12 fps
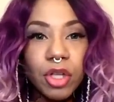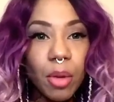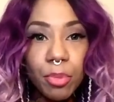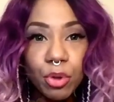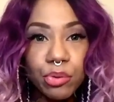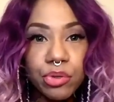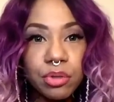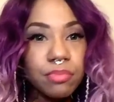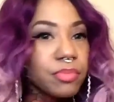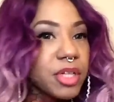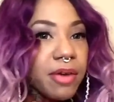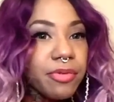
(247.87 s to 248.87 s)
mousse,
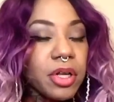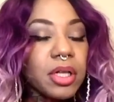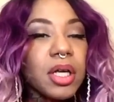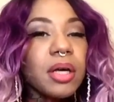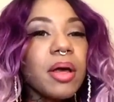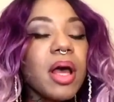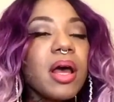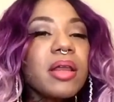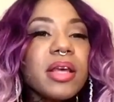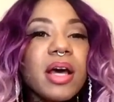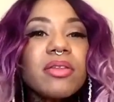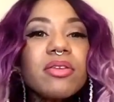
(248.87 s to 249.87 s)
definitely.
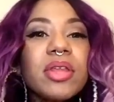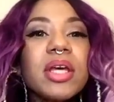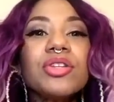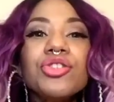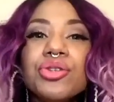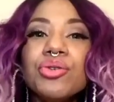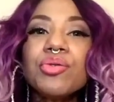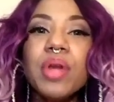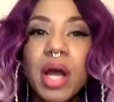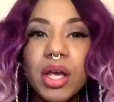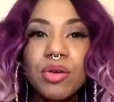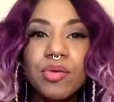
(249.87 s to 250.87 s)
The other thing too
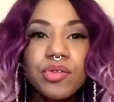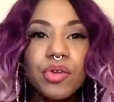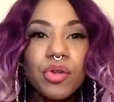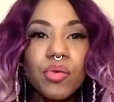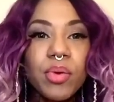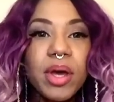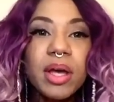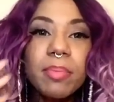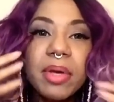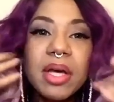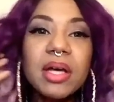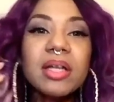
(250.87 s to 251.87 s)
that I used on the
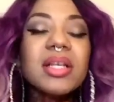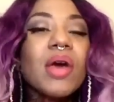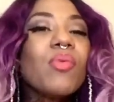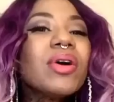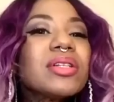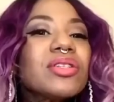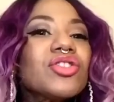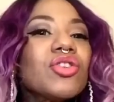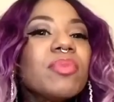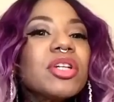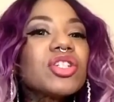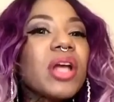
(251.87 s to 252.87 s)
wig, because it wasn't
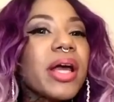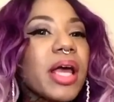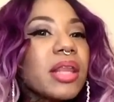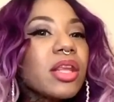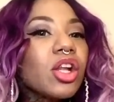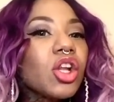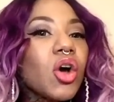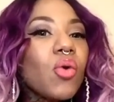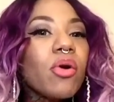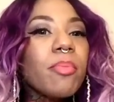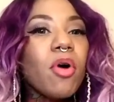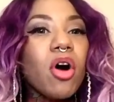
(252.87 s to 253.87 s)
so much like in the
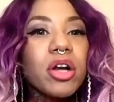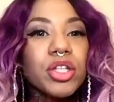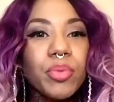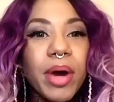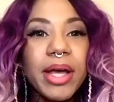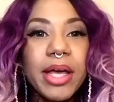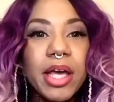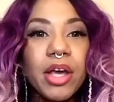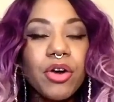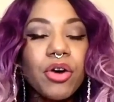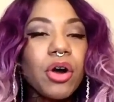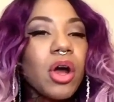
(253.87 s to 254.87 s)
lower parts right
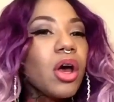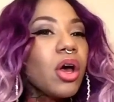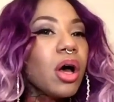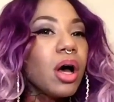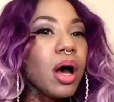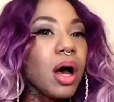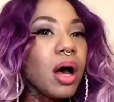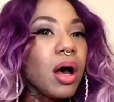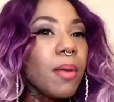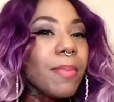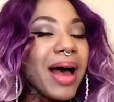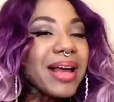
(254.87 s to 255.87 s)
here,
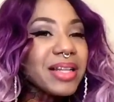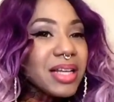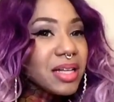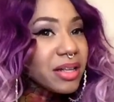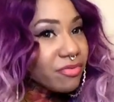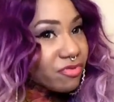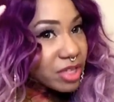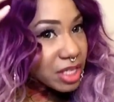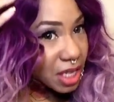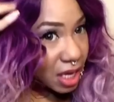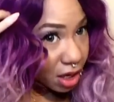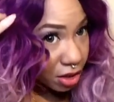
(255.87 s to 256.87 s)
I did
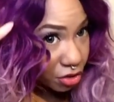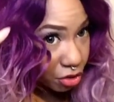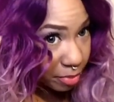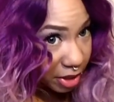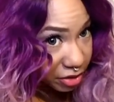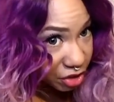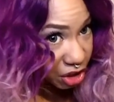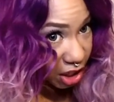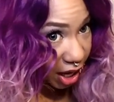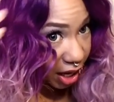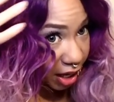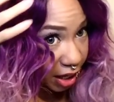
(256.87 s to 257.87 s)
see a little bit of
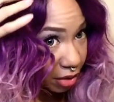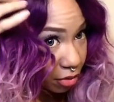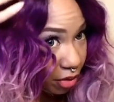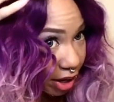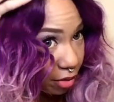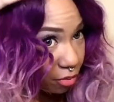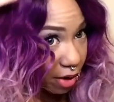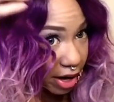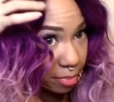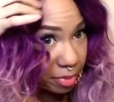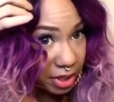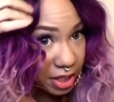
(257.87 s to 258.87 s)
shine like
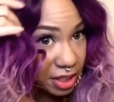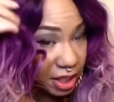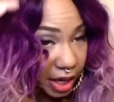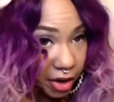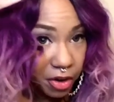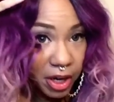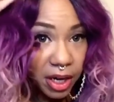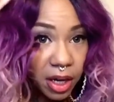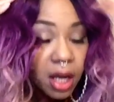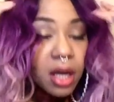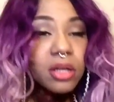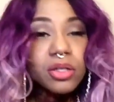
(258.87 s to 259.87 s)
right up in this area.
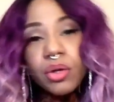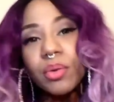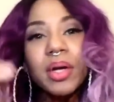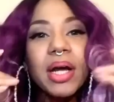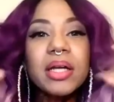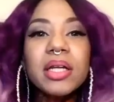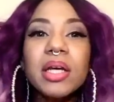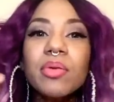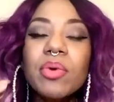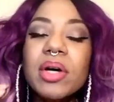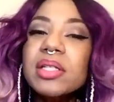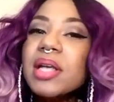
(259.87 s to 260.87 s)
So what I
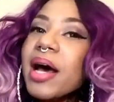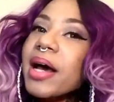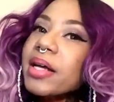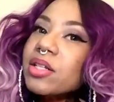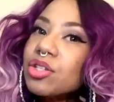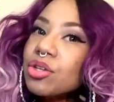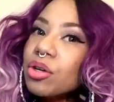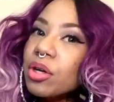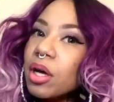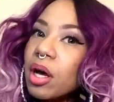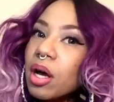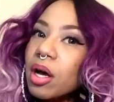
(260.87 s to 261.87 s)
did was I
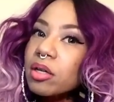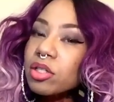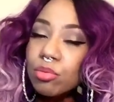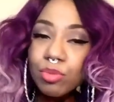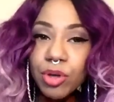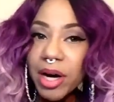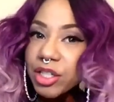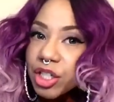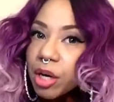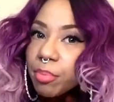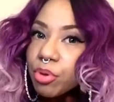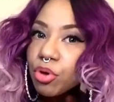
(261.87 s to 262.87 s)
took some dry
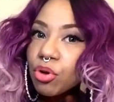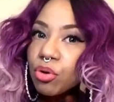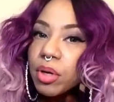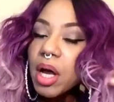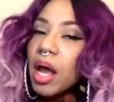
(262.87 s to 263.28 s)
shampoo